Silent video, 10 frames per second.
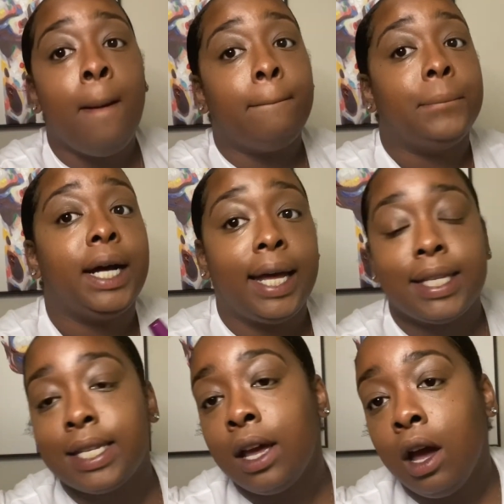
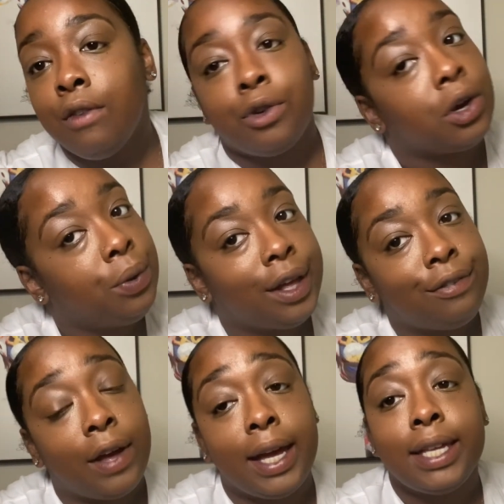But for a quick
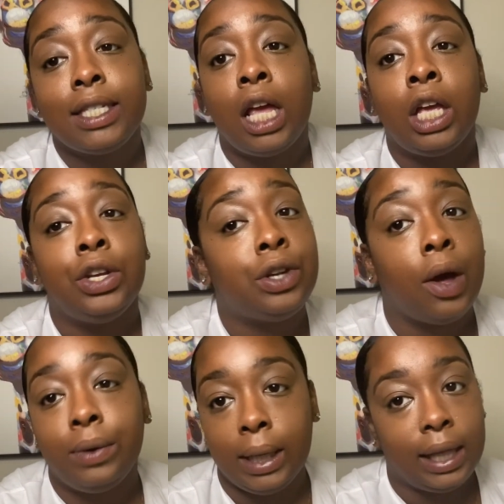face, you
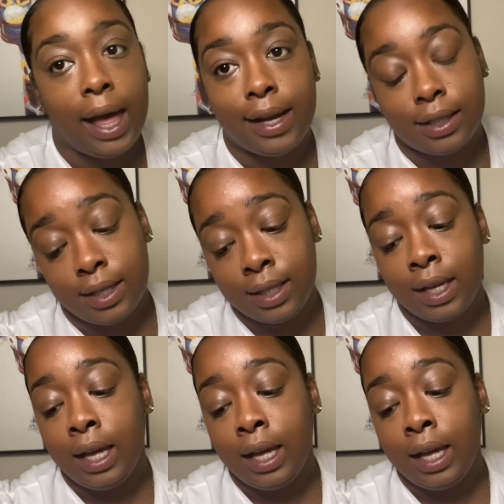don't need lashes.